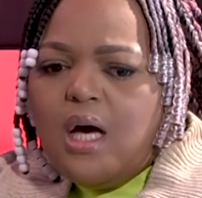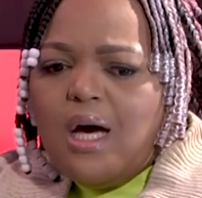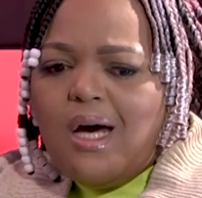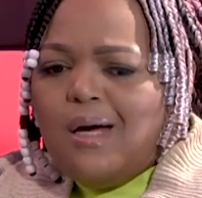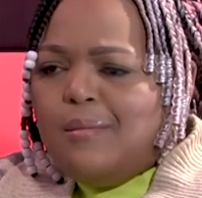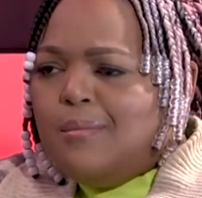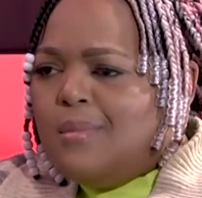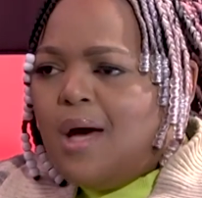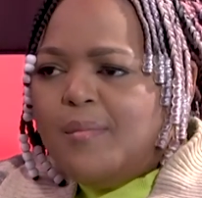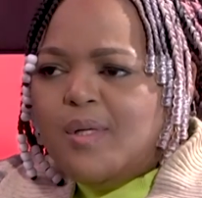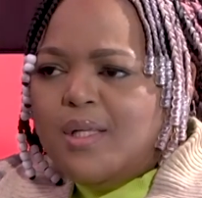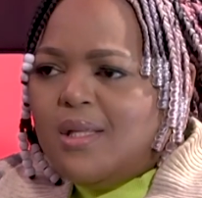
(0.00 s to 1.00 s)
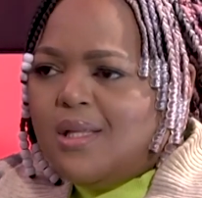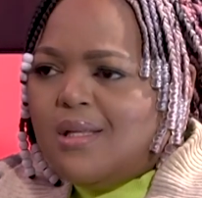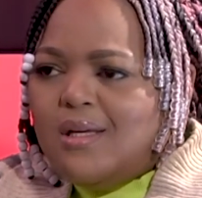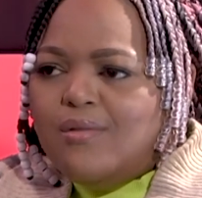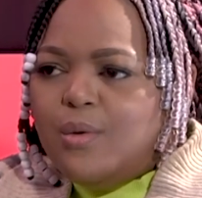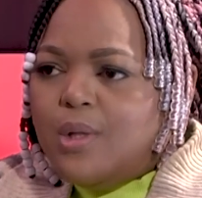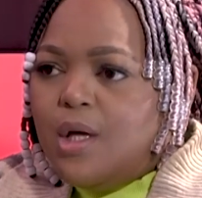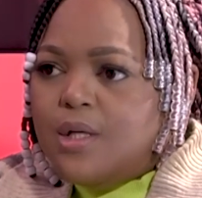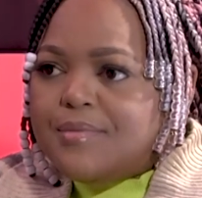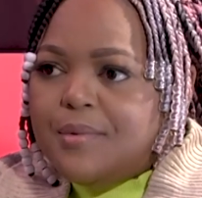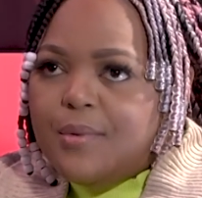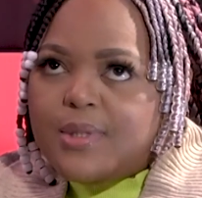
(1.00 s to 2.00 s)
I mean, even when they
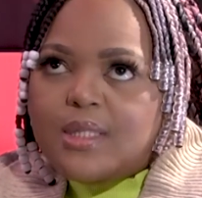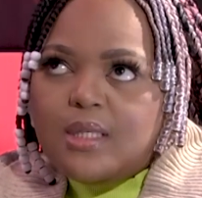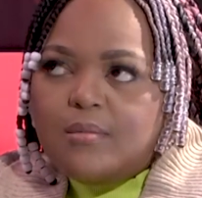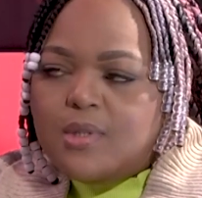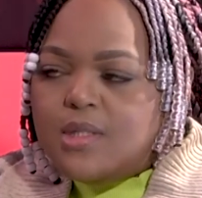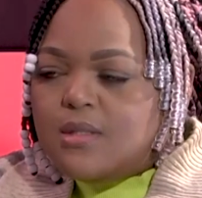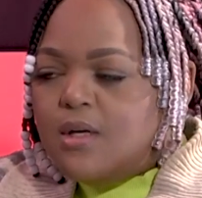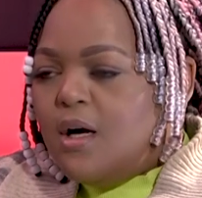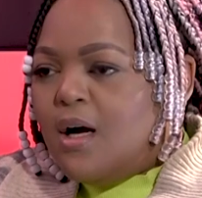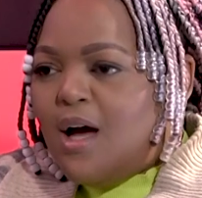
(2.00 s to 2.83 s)
ask me what's the name of the song,